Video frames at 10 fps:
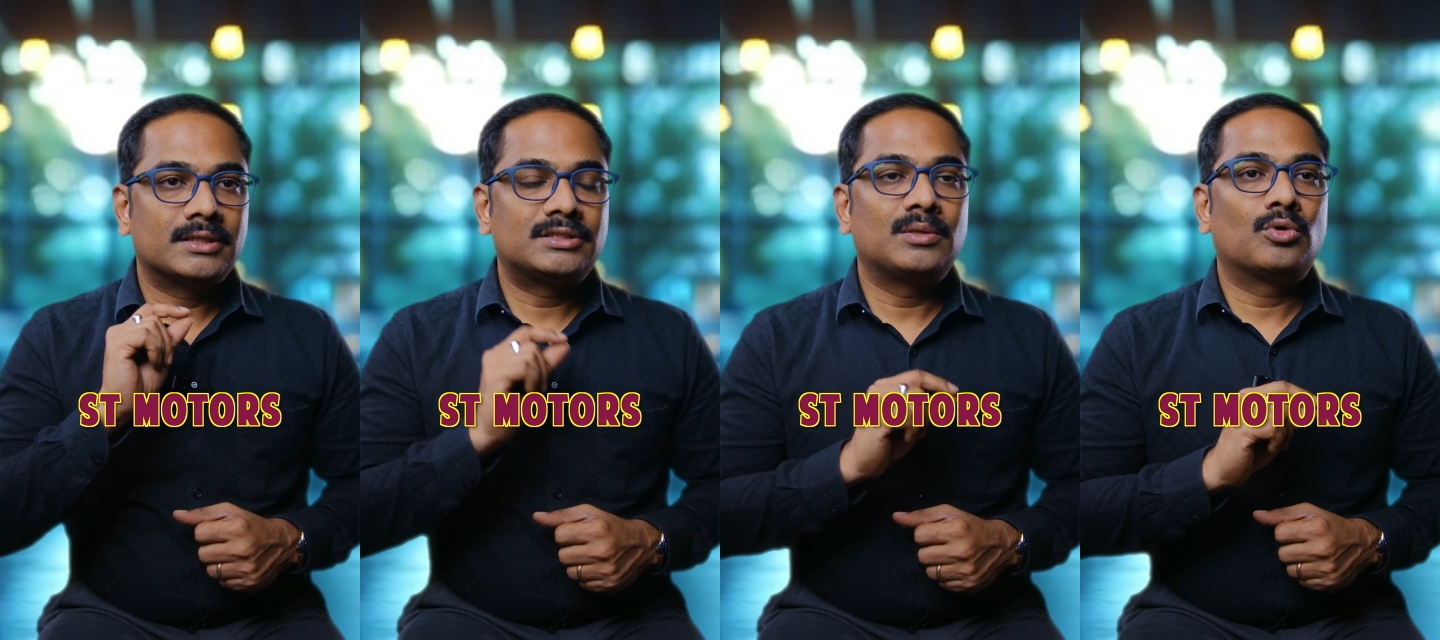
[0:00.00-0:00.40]

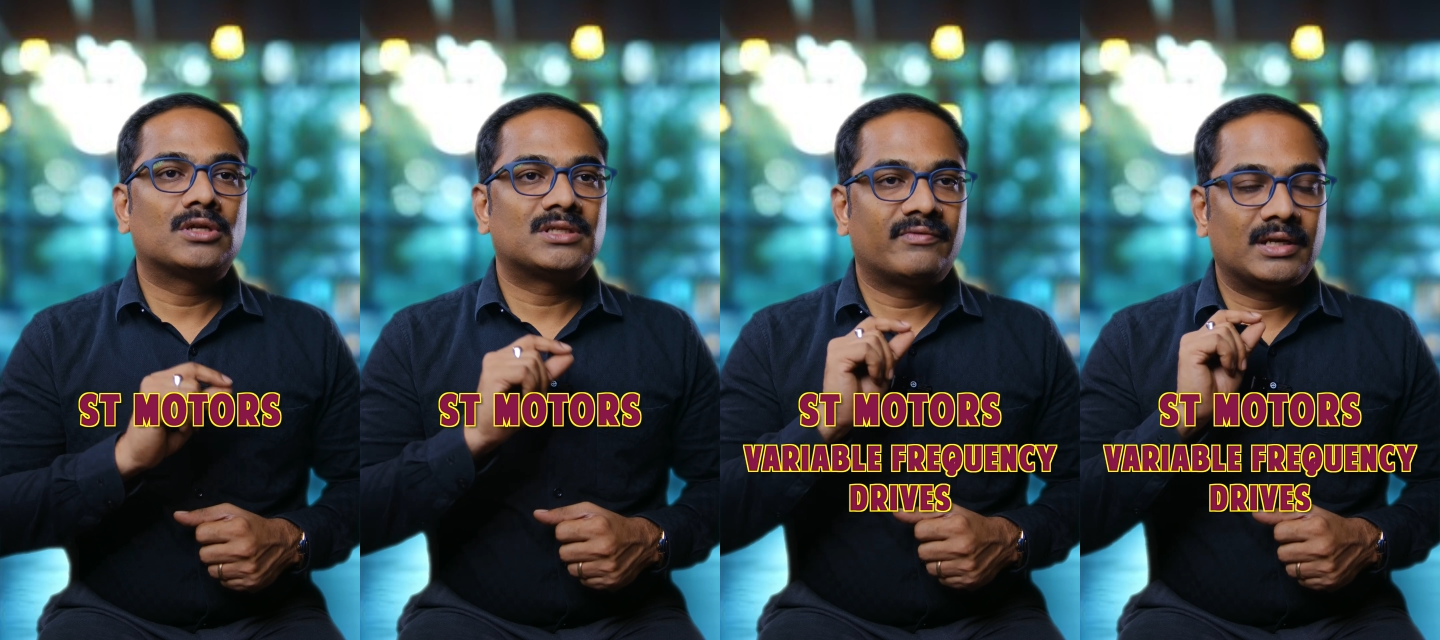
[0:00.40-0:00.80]
HT
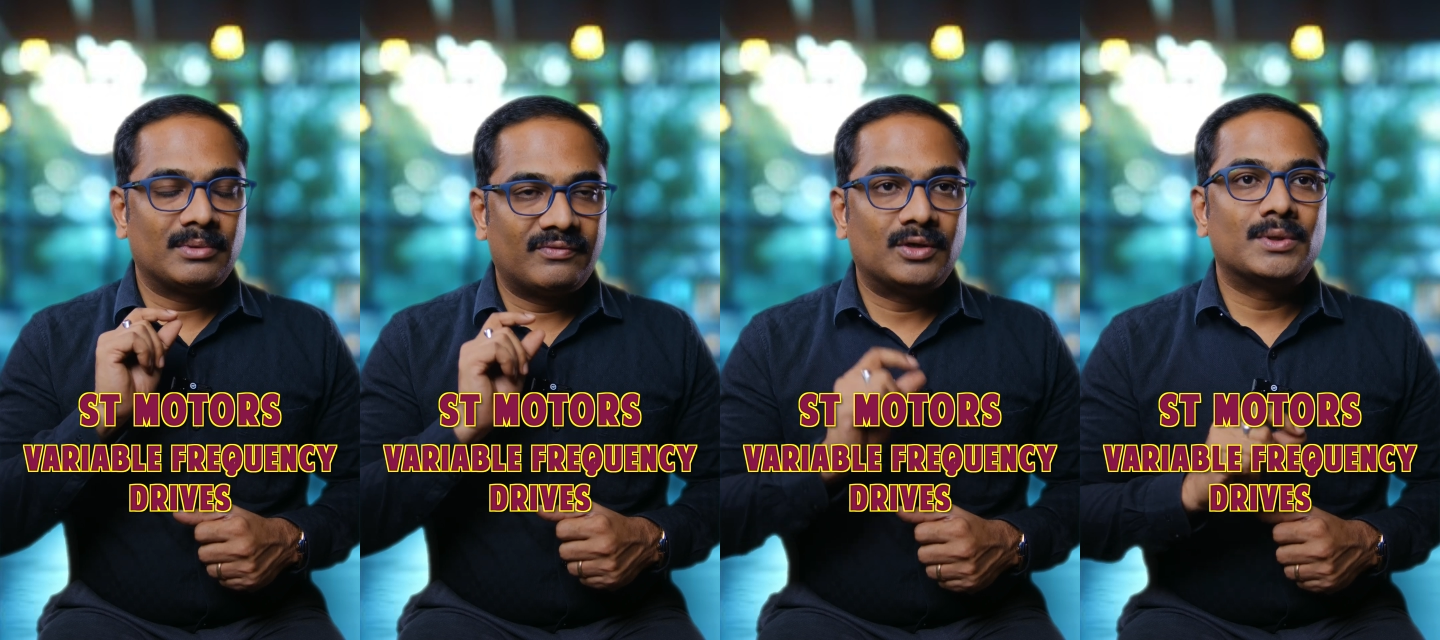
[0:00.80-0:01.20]
motors are
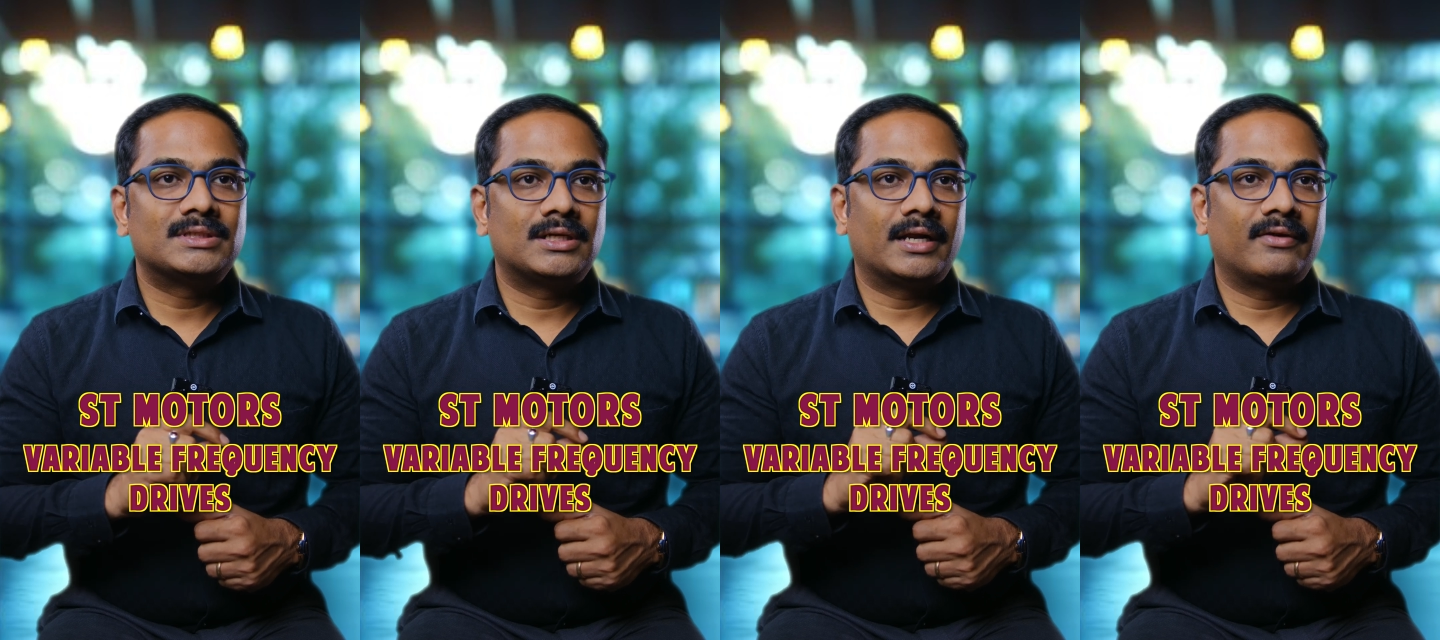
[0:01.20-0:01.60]
variable
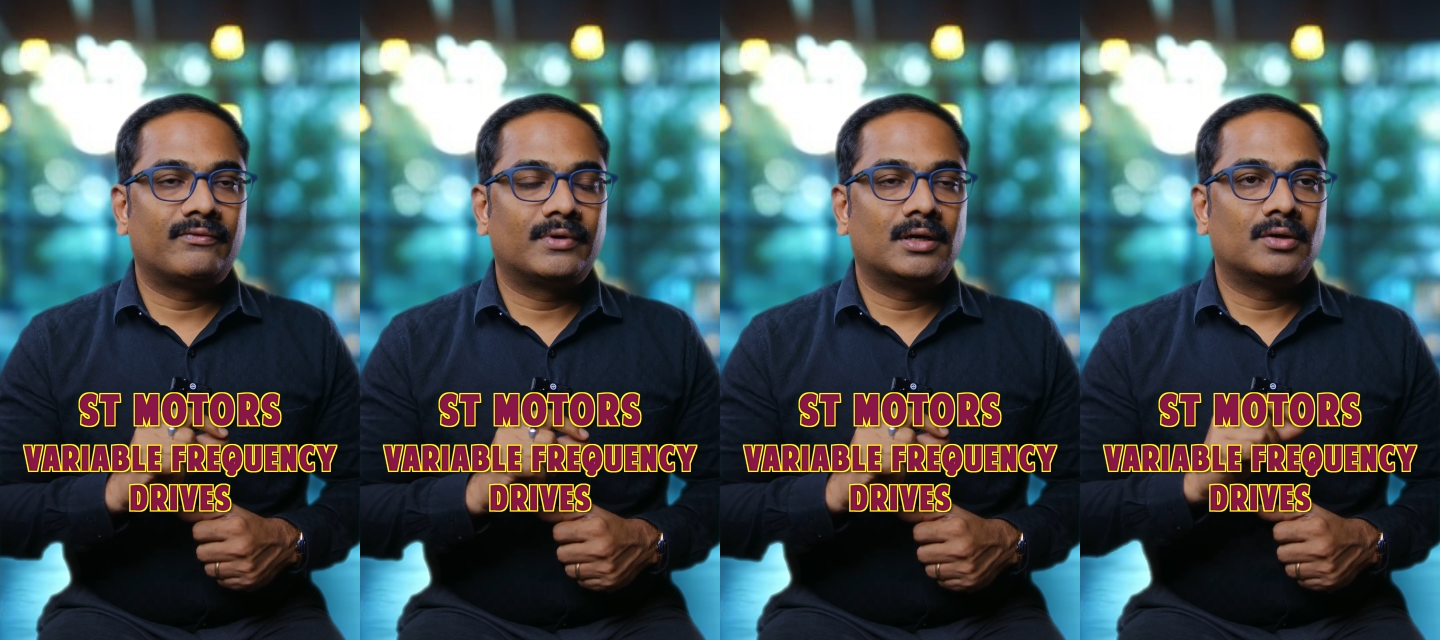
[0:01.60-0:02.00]
frequency
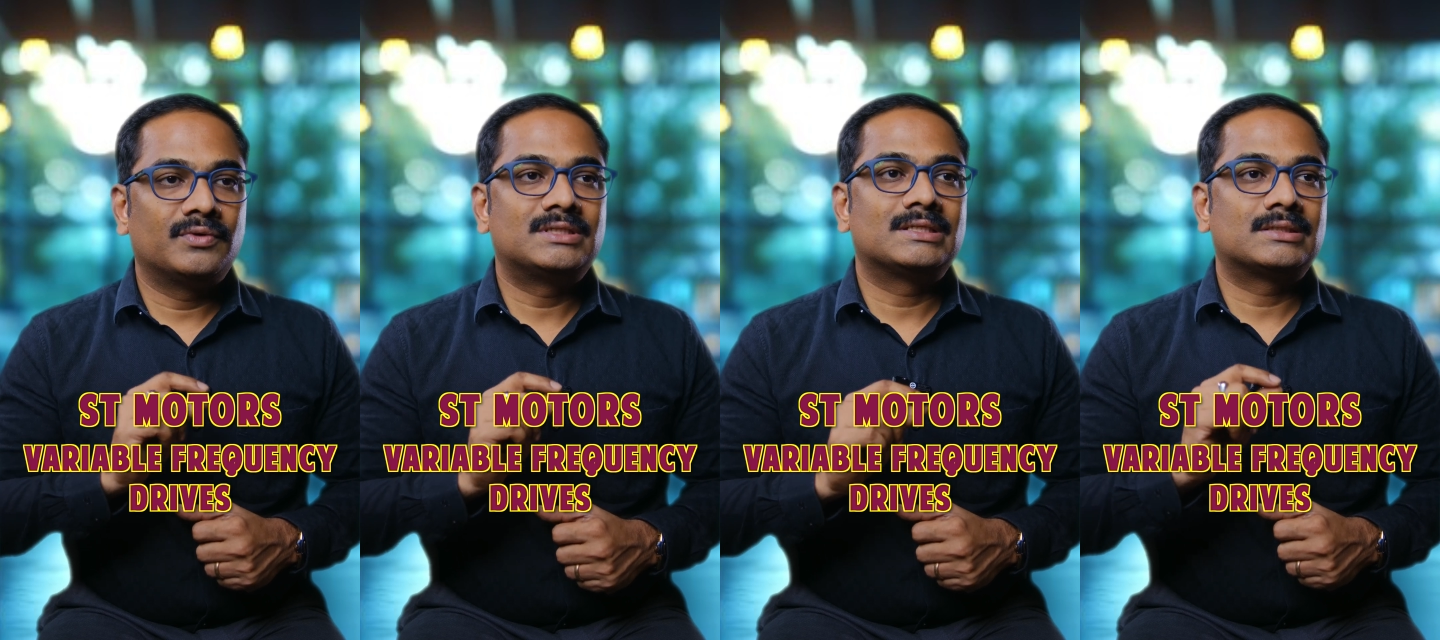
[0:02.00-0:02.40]
drive uh,
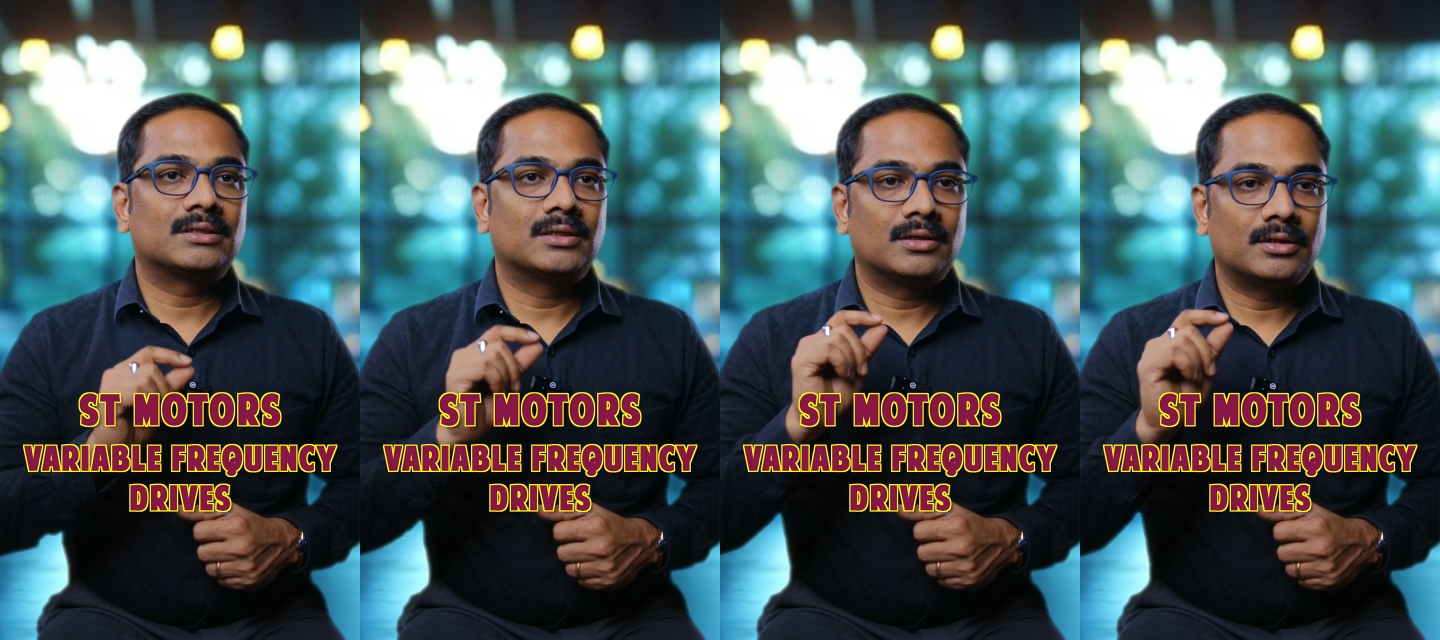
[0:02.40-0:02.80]
which is
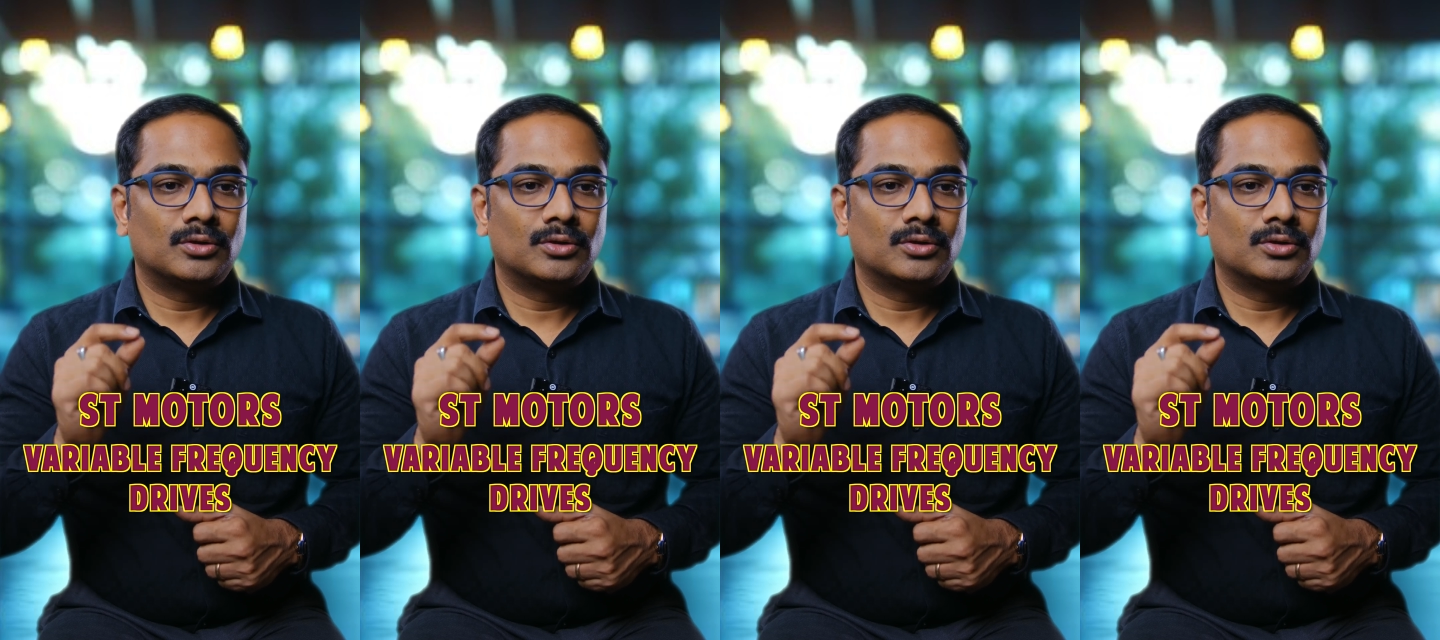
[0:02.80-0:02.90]
uh,